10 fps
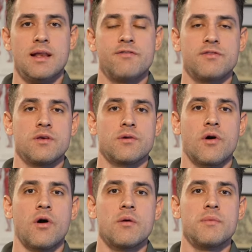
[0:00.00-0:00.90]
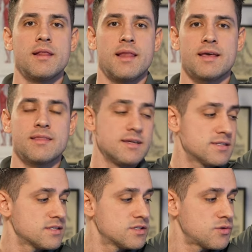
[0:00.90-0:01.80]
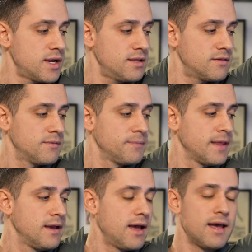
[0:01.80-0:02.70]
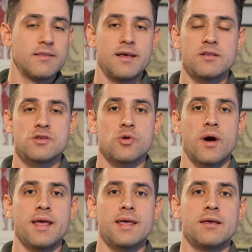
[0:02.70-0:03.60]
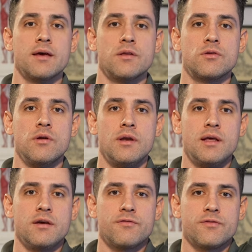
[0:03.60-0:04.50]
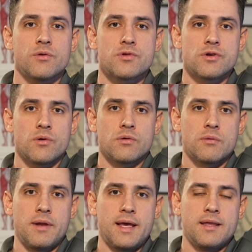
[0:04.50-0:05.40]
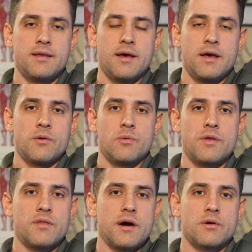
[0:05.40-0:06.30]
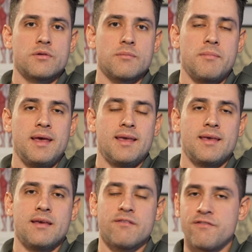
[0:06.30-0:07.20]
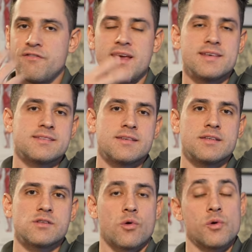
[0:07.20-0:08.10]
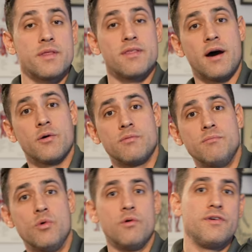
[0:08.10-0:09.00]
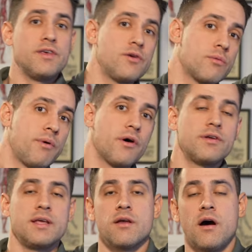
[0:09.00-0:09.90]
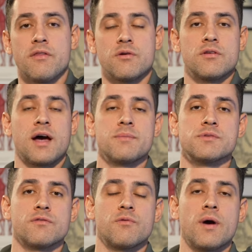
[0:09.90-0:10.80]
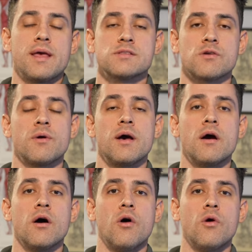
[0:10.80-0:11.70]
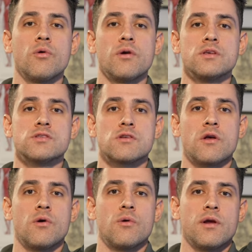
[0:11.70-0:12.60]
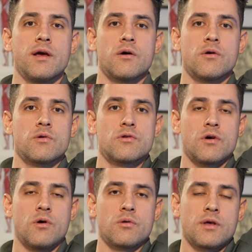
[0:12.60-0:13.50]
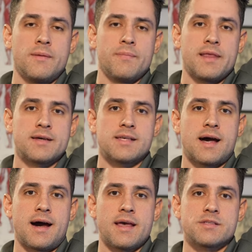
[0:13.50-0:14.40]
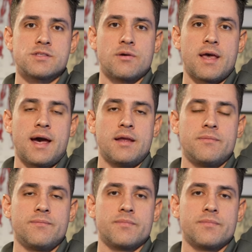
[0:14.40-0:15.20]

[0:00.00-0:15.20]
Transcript: lifting your arm like this straight and then trying to lift your shoulder blade without making faces or without moving your body in other types of ways. So only slowly and controlled as high as you can